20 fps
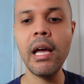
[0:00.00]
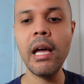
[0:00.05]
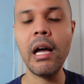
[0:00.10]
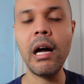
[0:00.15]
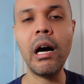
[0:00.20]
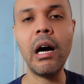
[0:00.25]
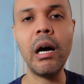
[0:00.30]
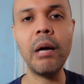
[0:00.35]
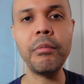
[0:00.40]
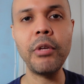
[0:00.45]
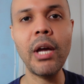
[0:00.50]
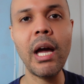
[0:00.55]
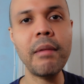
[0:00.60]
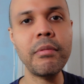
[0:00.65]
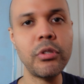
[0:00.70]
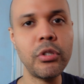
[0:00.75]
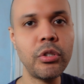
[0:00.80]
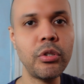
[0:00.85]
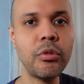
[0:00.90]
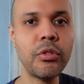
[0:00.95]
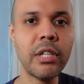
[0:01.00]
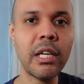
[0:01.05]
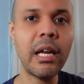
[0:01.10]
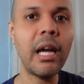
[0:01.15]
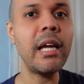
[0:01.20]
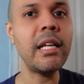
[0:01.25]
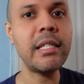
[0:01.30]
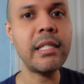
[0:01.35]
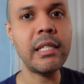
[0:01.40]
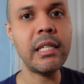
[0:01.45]
you have to use an
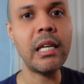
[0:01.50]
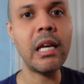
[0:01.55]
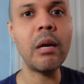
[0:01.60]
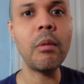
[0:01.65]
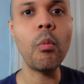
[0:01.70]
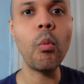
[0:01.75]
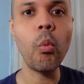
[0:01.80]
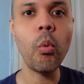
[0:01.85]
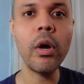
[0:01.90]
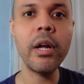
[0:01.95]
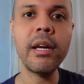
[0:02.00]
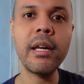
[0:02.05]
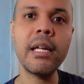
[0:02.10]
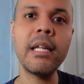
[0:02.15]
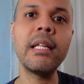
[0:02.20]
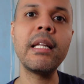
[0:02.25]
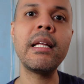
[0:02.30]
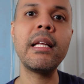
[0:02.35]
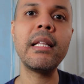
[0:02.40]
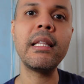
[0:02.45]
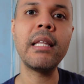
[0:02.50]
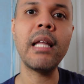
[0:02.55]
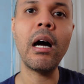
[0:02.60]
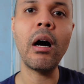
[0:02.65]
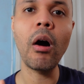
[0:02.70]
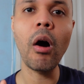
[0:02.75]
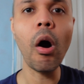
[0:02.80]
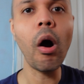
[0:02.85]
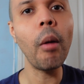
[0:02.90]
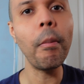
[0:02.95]
ATM within the
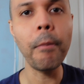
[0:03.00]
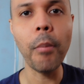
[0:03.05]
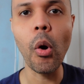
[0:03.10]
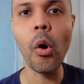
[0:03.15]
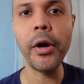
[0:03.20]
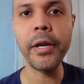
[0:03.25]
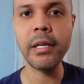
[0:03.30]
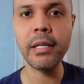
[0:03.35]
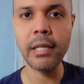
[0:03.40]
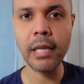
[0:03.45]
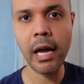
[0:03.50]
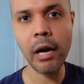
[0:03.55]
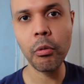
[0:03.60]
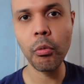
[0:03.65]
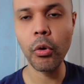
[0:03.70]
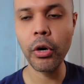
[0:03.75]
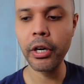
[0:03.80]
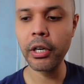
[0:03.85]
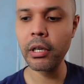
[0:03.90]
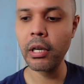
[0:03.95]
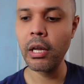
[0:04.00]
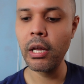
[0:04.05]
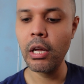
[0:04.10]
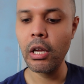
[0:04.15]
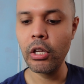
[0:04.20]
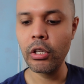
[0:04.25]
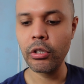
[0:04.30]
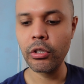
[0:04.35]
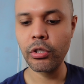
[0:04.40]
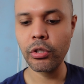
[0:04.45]
all-point network.
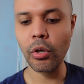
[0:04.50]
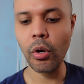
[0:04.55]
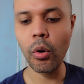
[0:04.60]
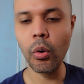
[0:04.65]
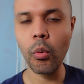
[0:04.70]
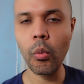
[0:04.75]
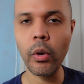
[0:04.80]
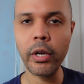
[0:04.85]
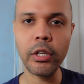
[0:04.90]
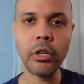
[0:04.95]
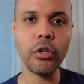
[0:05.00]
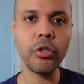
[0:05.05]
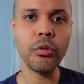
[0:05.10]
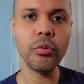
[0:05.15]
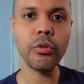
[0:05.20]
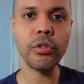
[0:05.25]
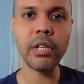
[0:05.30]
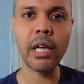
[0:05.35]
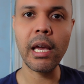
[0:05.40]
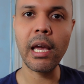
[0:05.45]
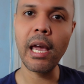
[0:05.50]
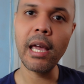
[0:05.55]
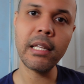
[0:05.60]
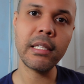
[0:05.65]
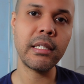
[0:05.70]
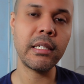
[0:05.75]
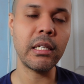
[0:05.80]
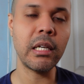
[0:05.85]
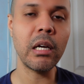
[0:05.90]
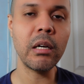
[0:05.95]
So when you use a
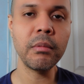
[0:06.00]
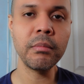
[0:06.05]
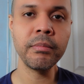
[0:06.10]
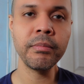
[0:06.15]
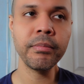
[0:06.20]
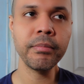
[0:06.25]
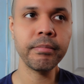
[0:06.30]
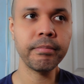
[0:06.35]
ATM